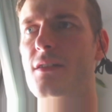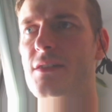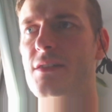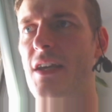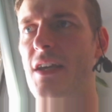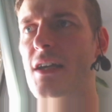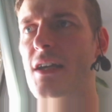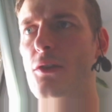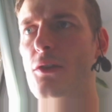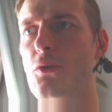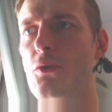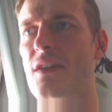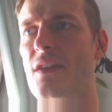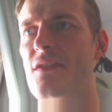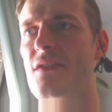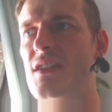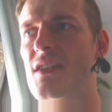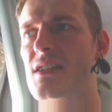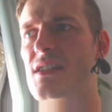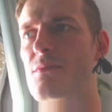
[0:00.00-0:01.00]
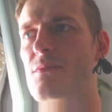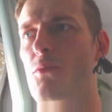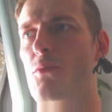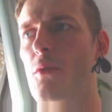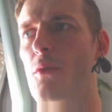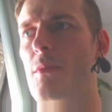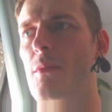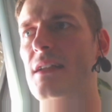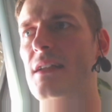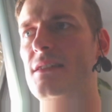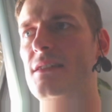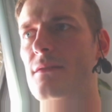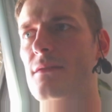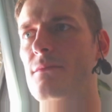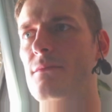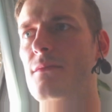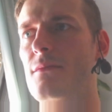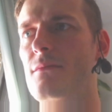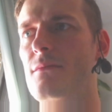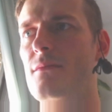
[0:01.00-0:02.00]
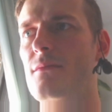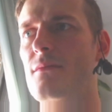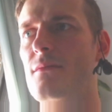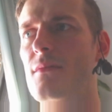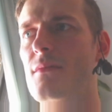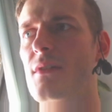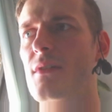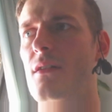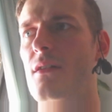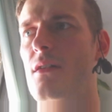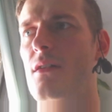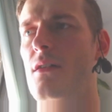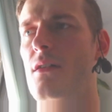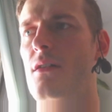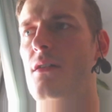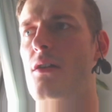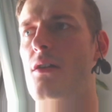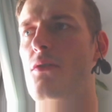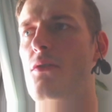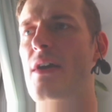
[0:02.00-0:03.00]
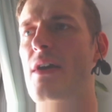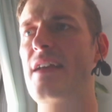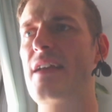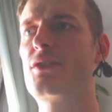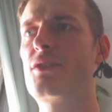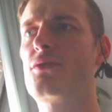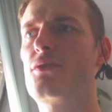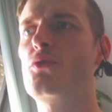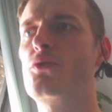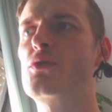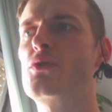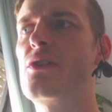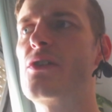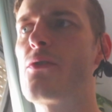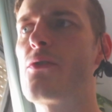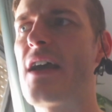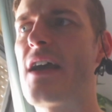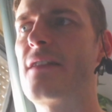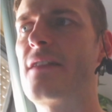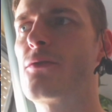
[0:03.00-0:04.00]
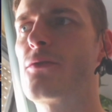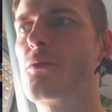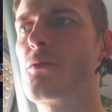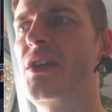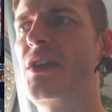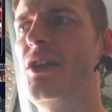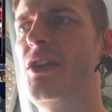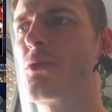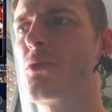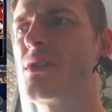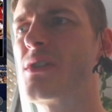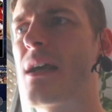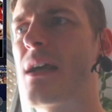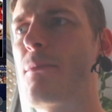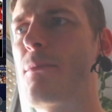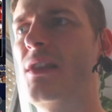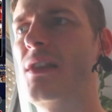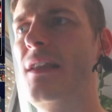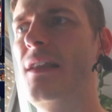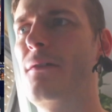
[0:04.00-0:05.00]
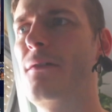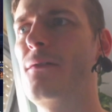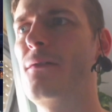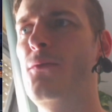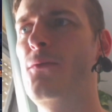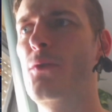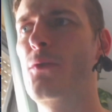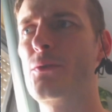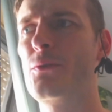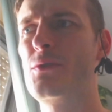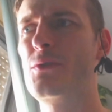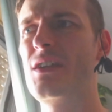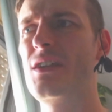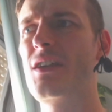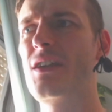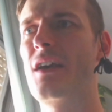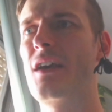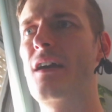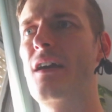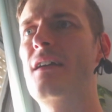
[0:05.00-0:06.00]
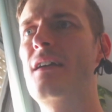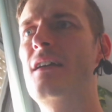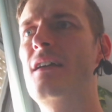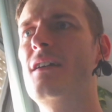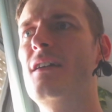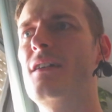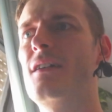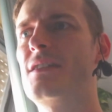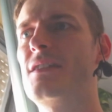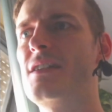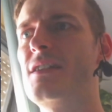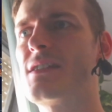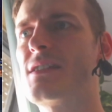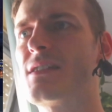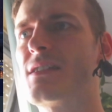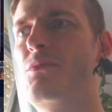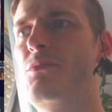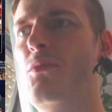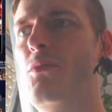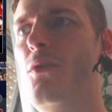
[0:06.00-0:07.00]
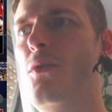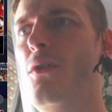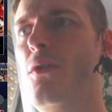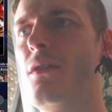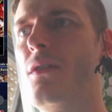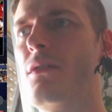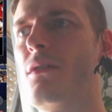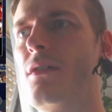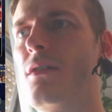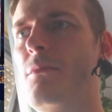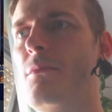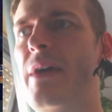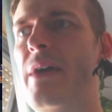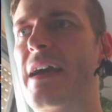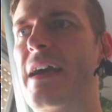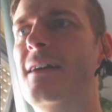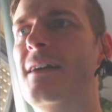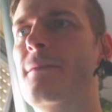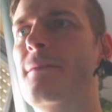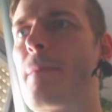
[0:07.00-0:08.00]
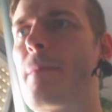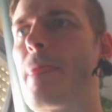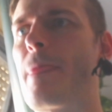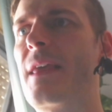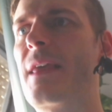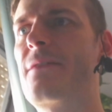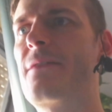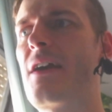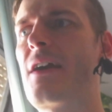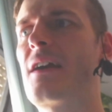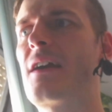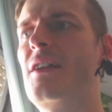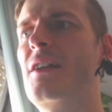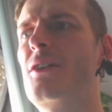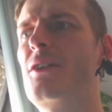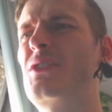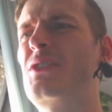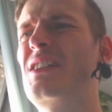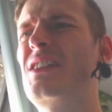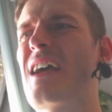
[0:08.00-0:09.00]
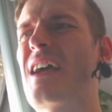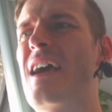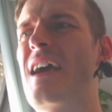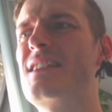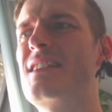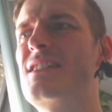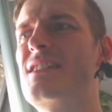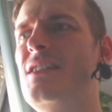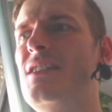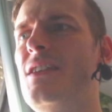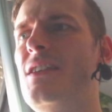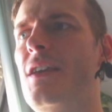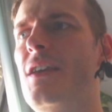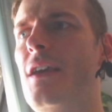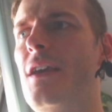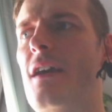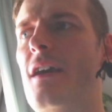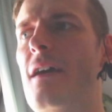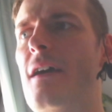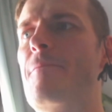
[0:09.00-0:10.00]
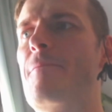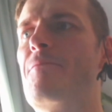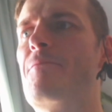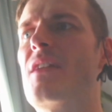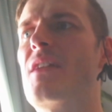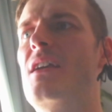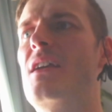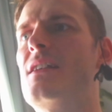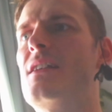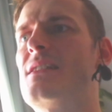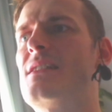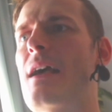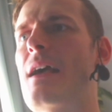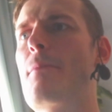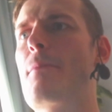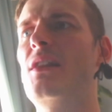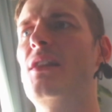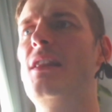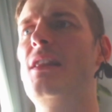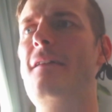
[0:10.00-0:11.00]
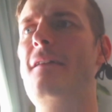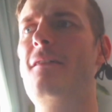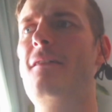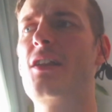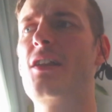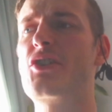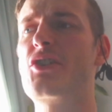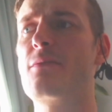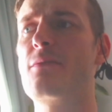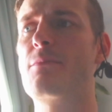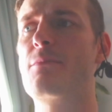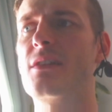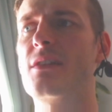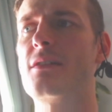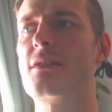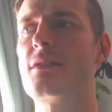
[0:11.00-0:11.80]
Take a look at this small button right to the right from hero summon level 4. Do you see here this small bag? If I click at it, I see here summon level achievement.